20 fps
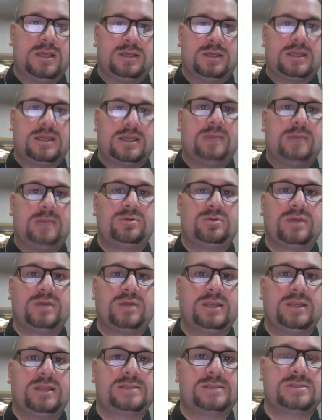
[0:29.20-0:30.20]
capital
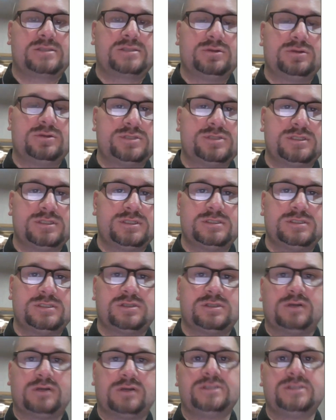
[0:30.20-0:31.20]
gain exclusions
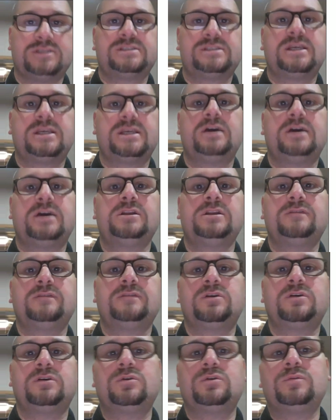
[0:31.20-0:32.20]
on the sale of a
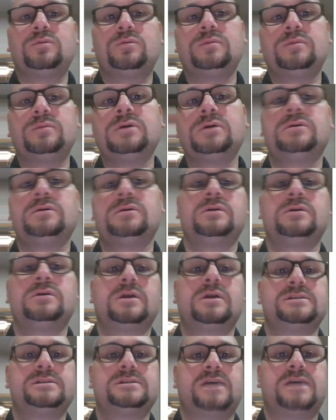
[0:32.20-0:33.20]
home,
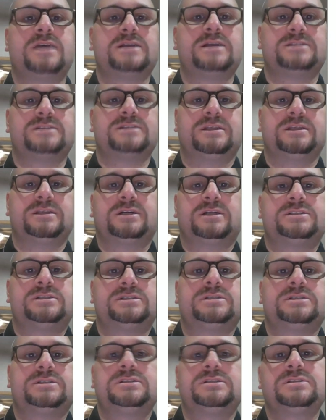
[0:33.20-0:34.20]
tax
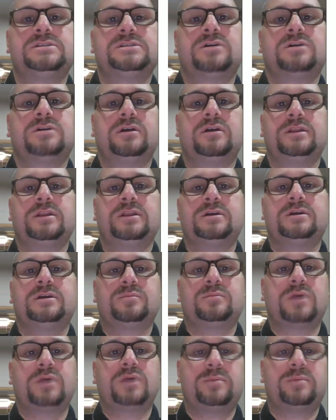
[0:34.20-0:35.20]
deductions on income
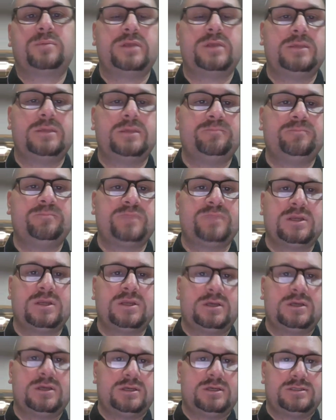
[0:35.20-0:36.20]
property,
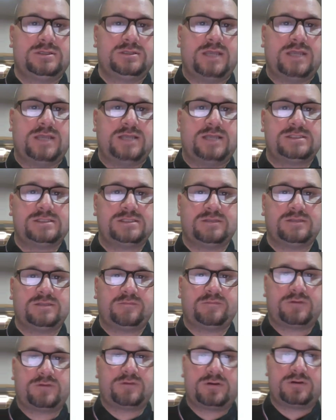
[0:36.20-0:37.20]
tax
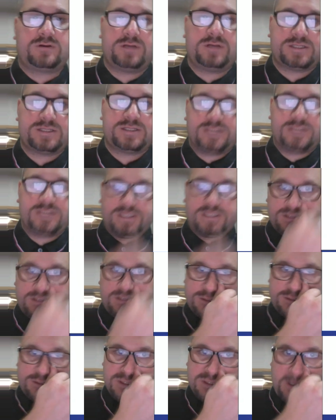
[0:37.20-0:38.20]
deferred
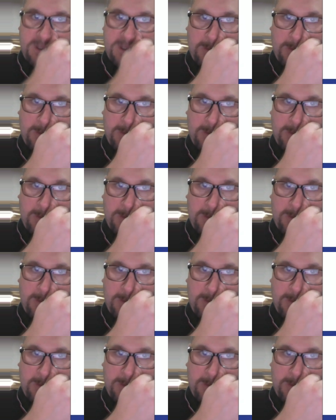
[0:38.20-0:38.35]
exchanges,